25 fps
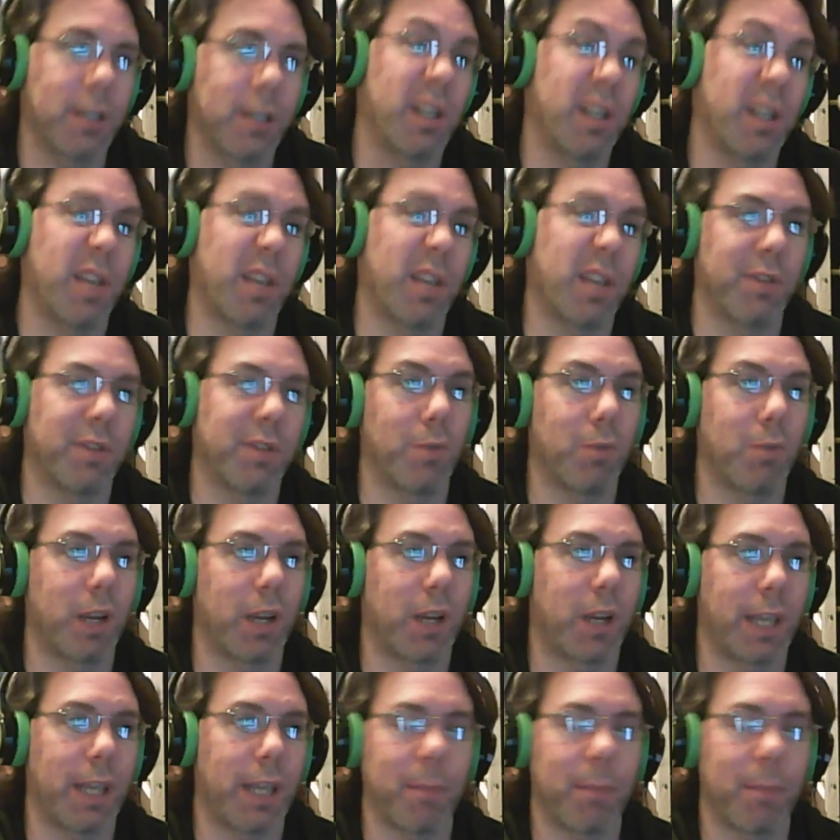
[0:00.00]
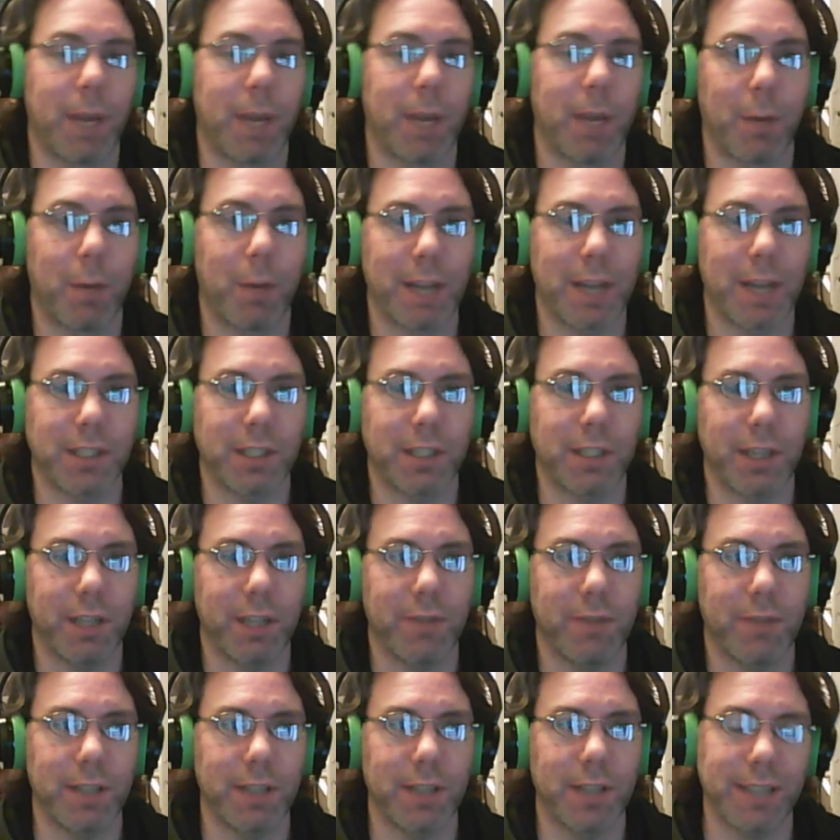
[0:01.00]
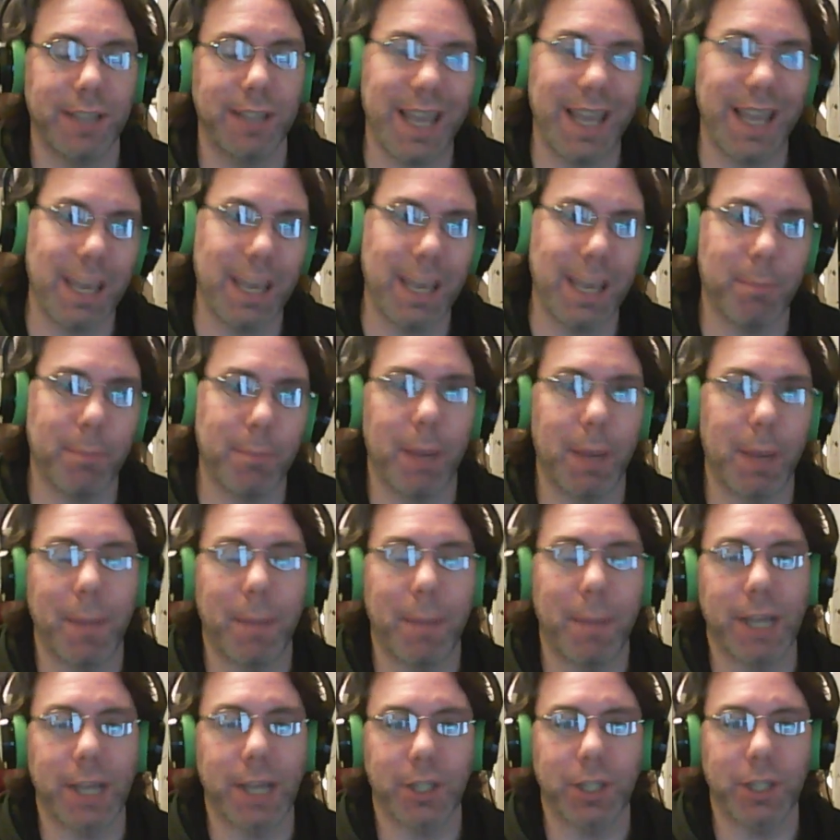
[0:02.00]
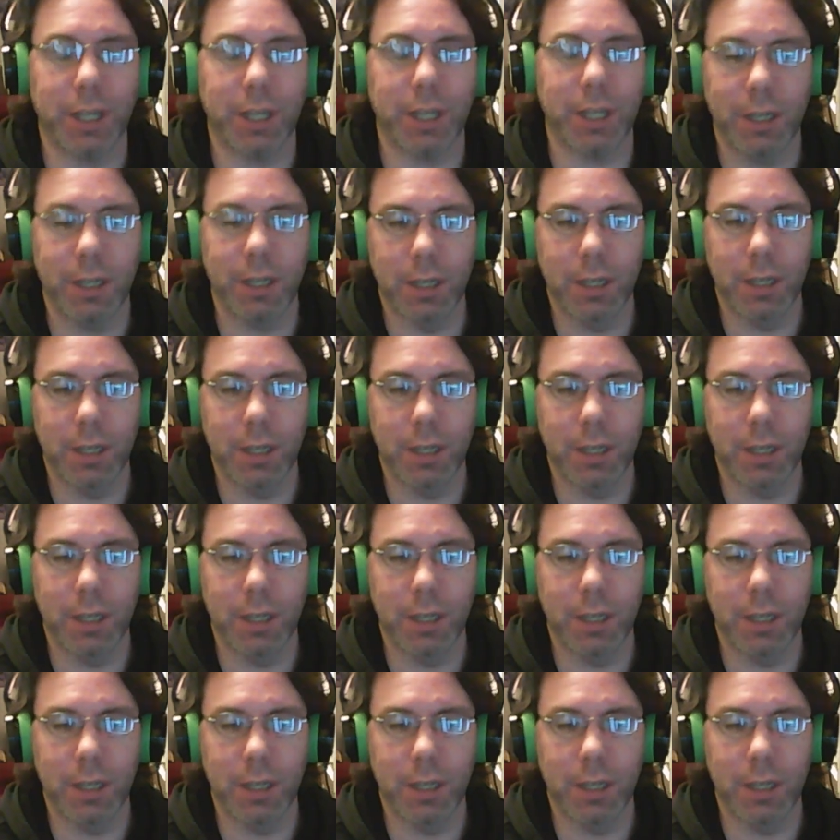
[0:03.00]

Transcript: If you want to get better magic defense, get hit by magic.